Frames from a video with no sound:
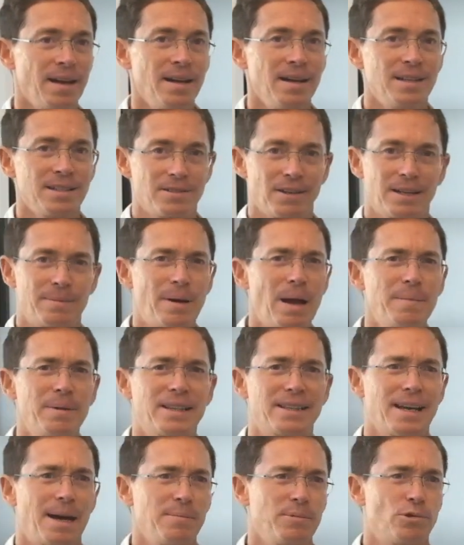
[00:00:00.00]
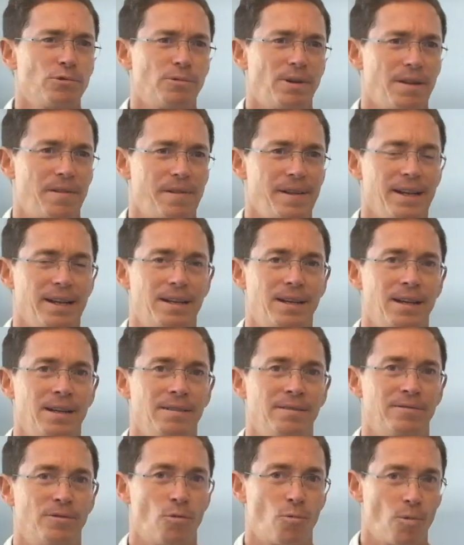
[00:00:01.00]
So it might be time to rethink
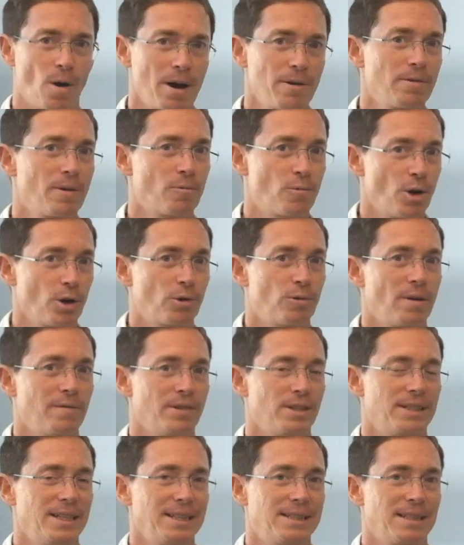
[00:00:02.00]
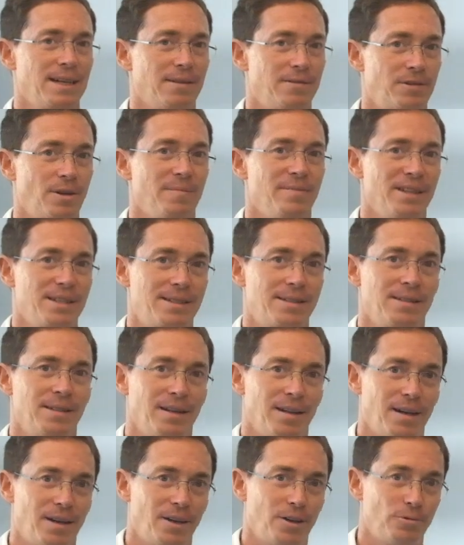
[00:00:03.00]
the way we work with the data from
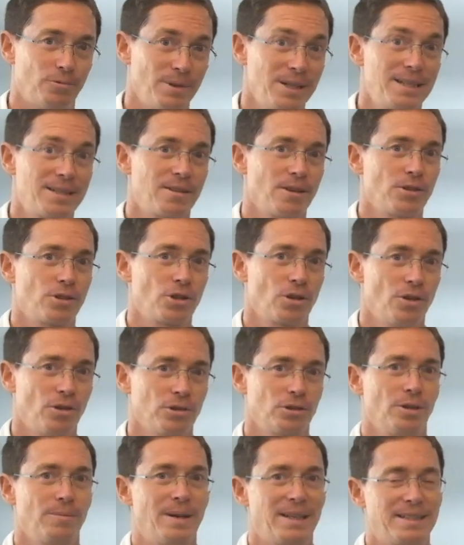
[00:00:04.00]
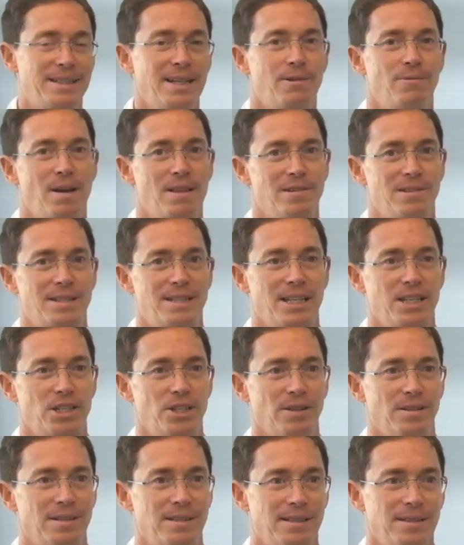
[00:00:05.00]
these research automatic weather
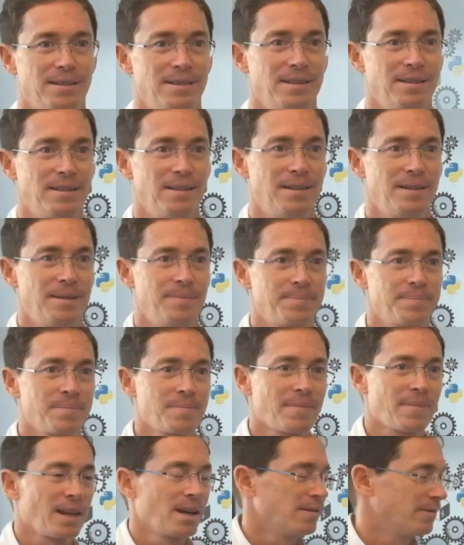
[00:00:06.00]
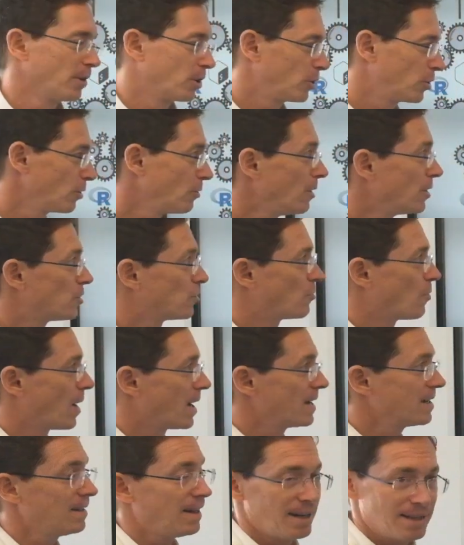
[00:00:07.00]
stations. The current
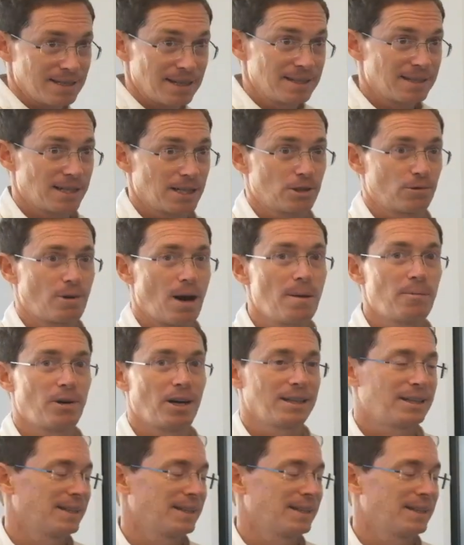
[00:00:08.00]
way, as I described right